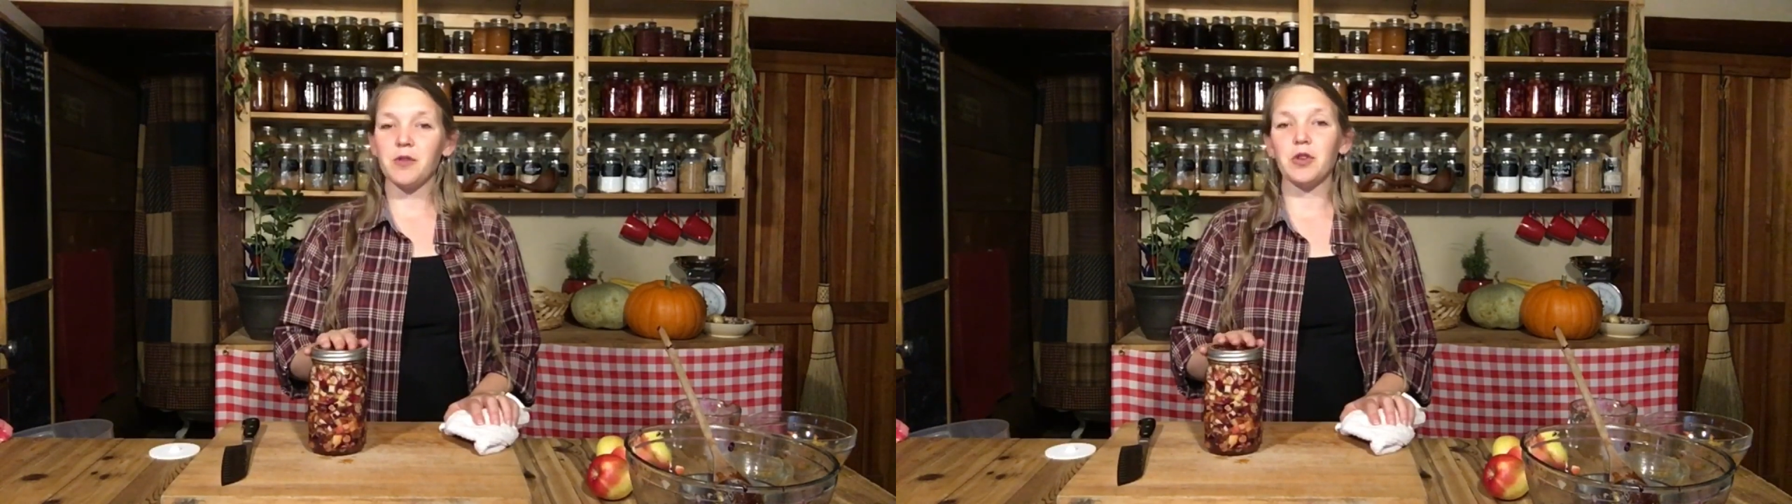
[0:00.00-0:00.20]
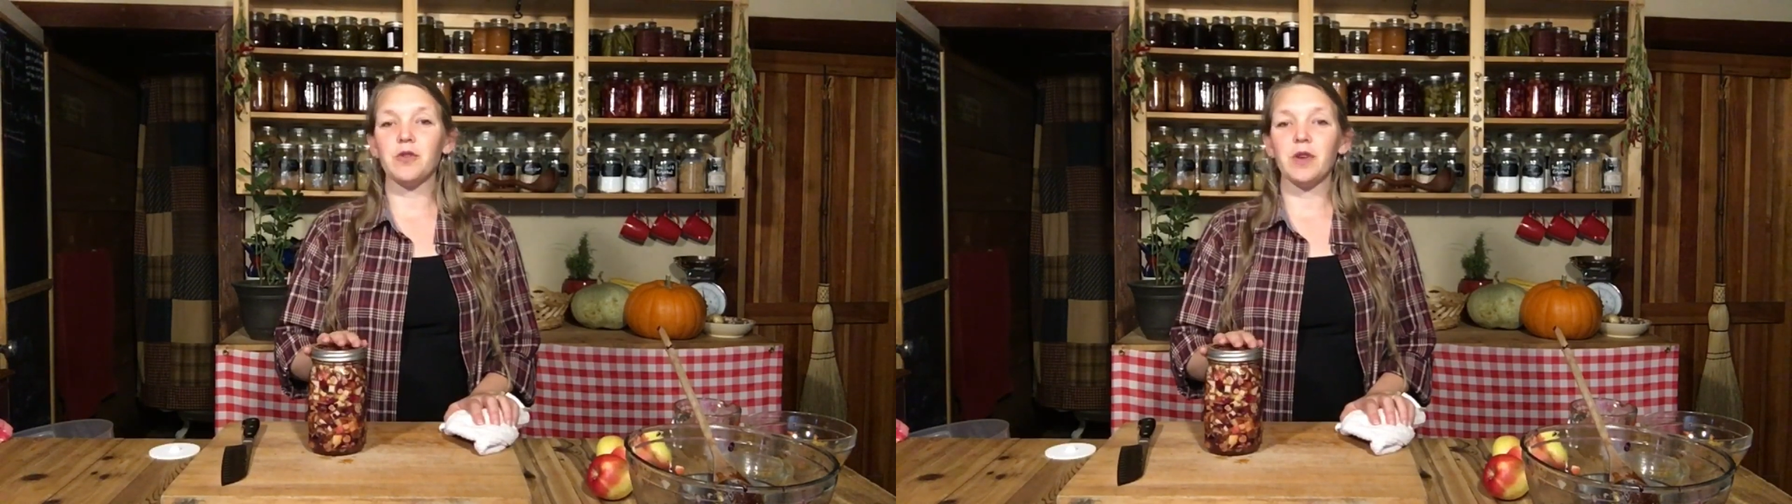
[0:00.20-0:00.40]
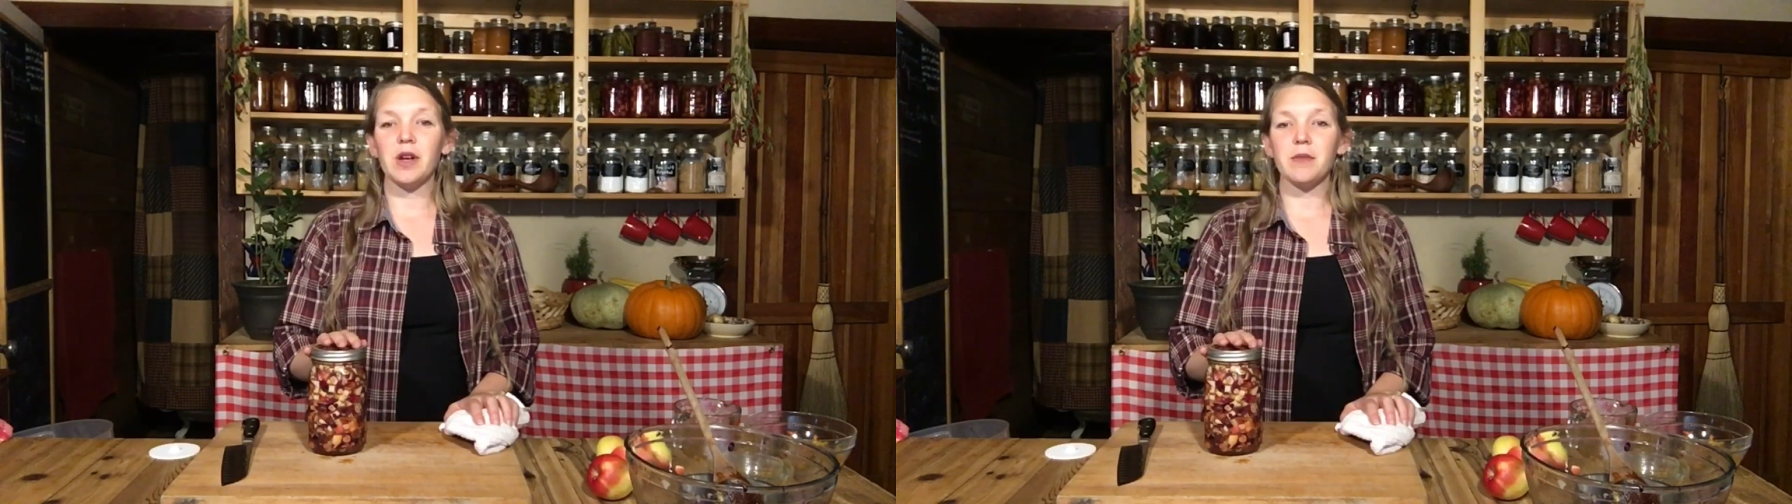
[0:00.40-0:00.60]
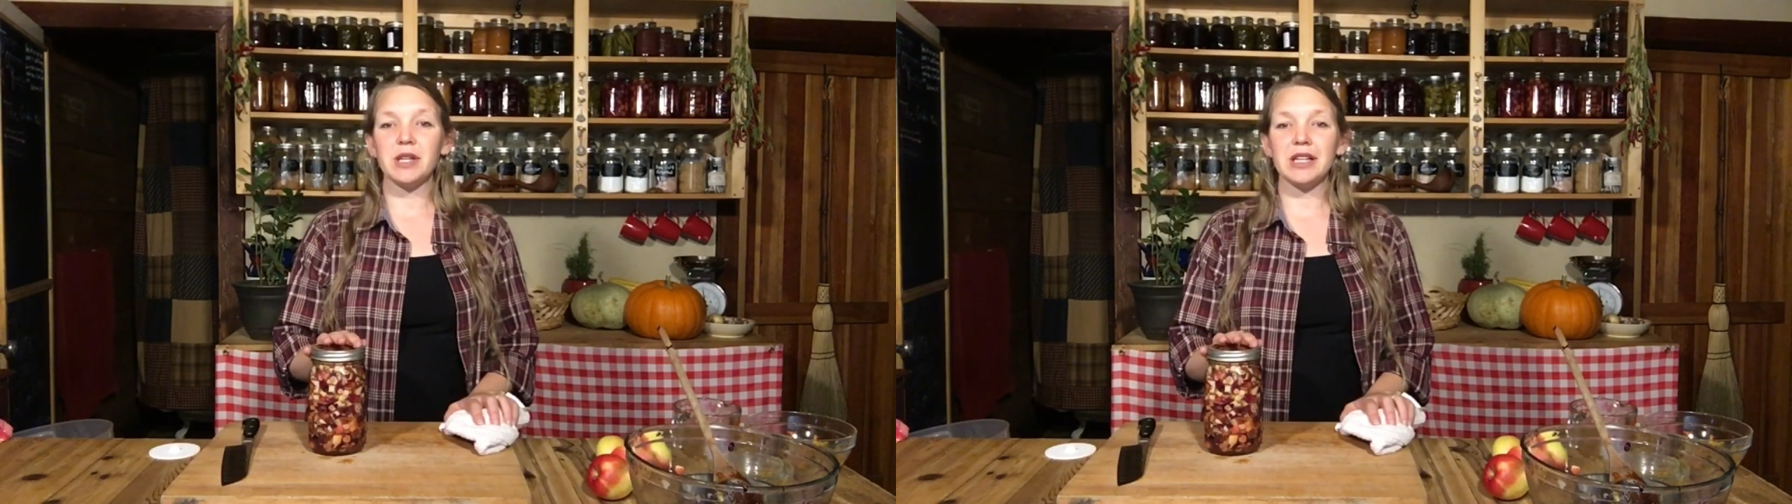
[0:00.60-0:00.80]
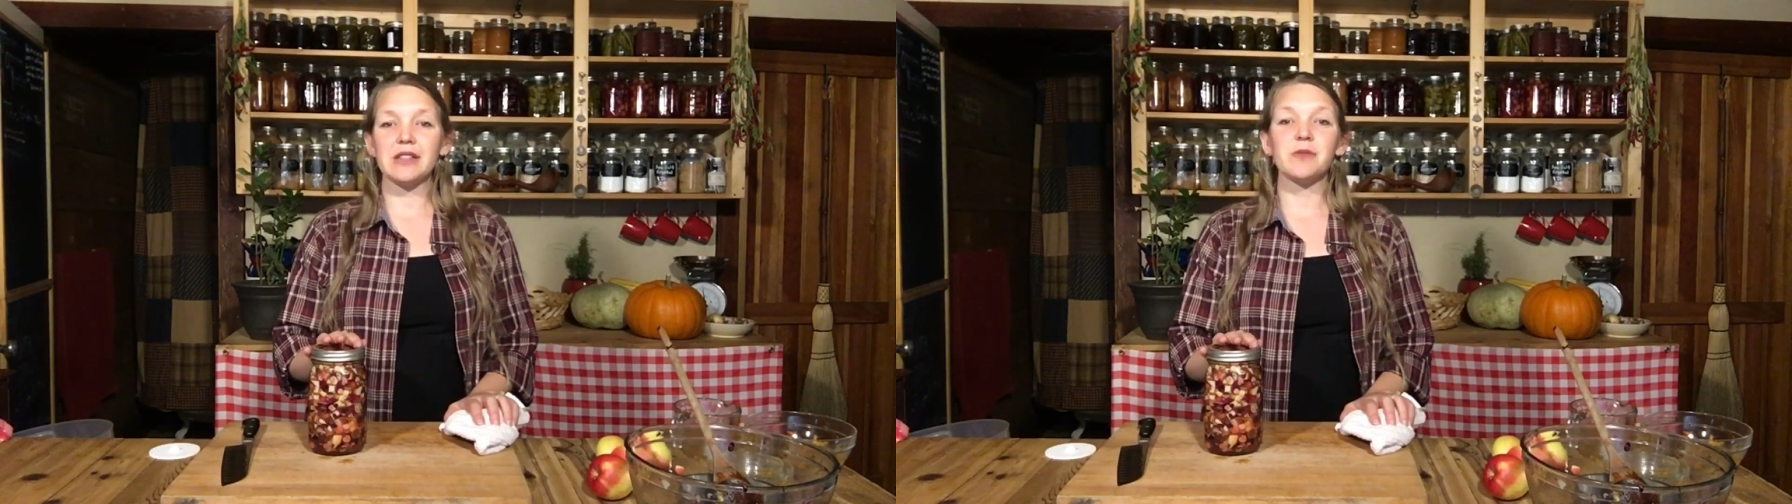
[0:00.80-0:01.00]
if your
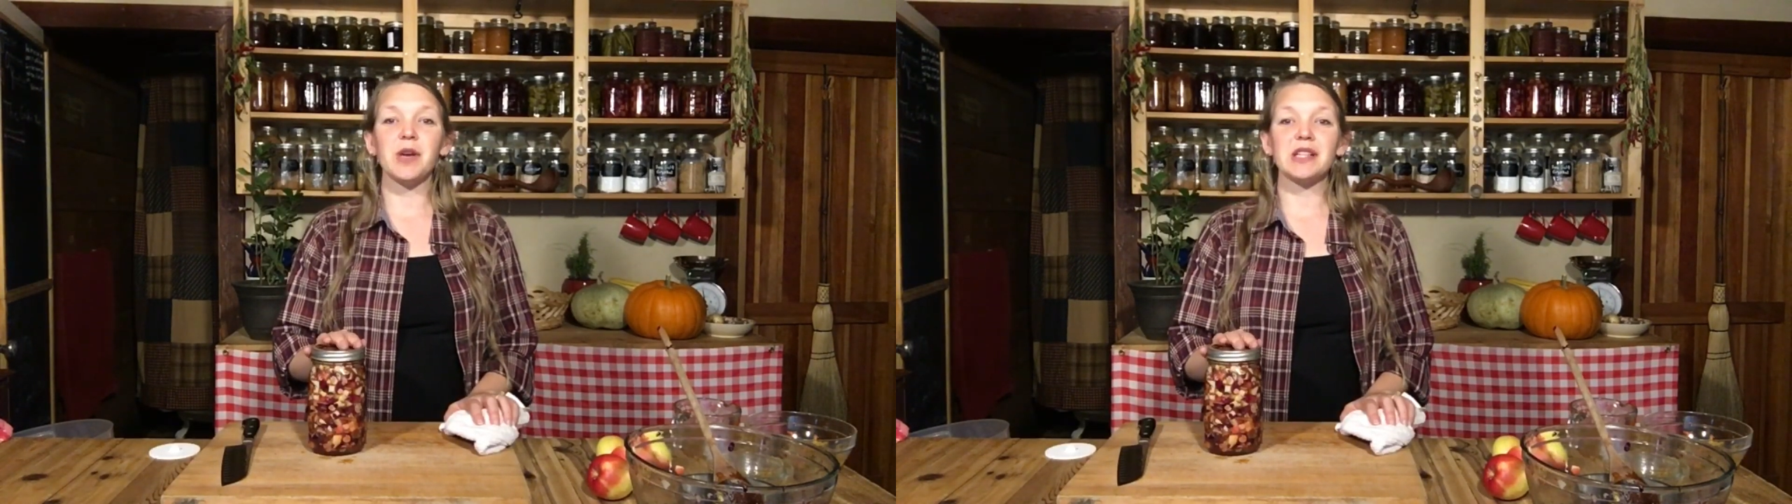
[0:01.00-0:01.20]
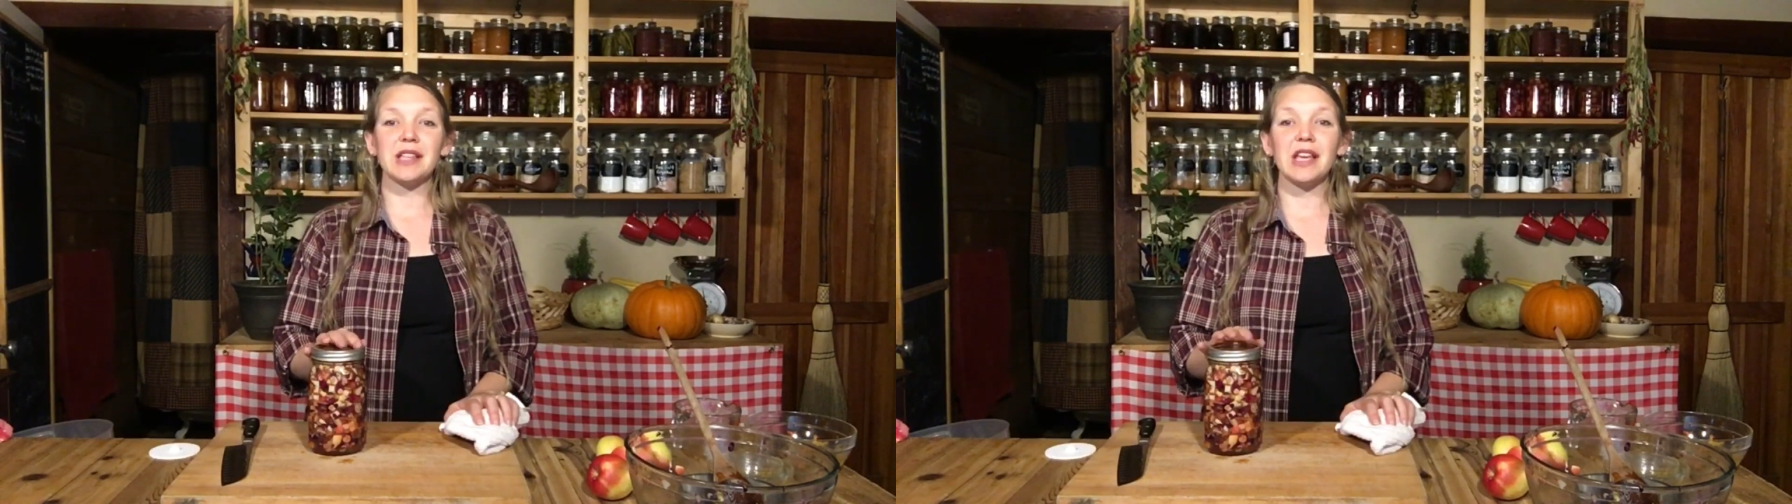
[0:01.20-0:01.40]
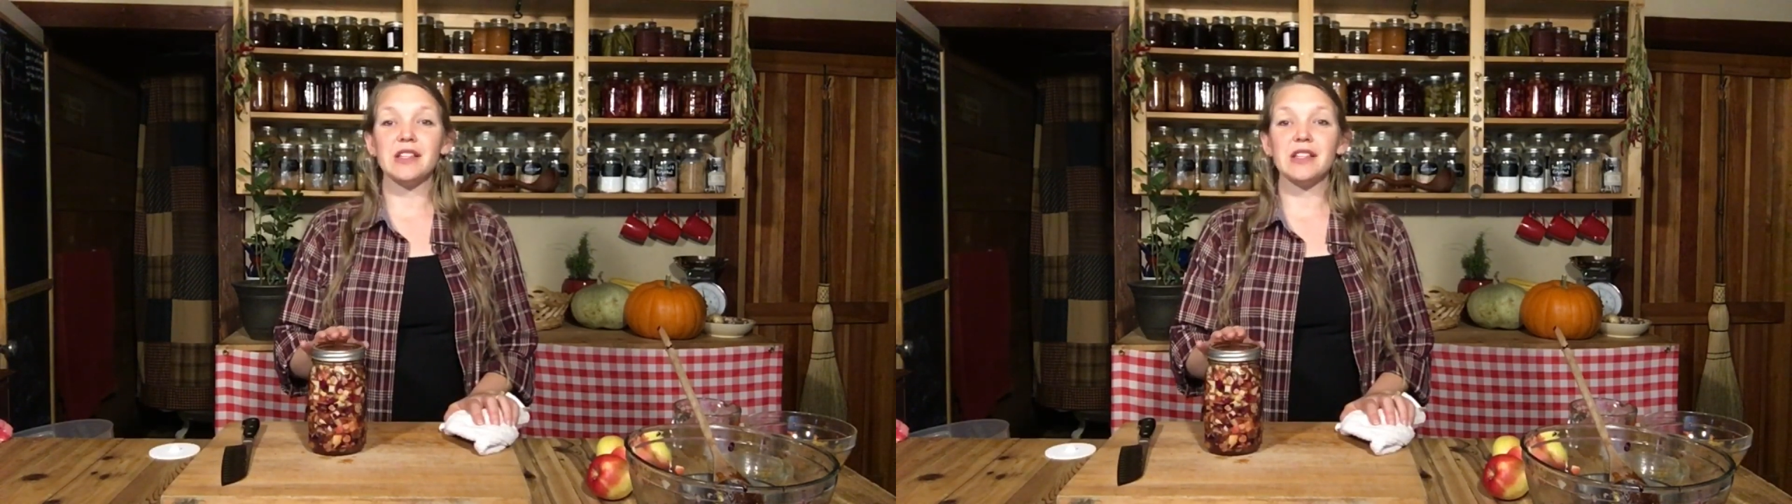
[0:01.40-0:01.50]
family expects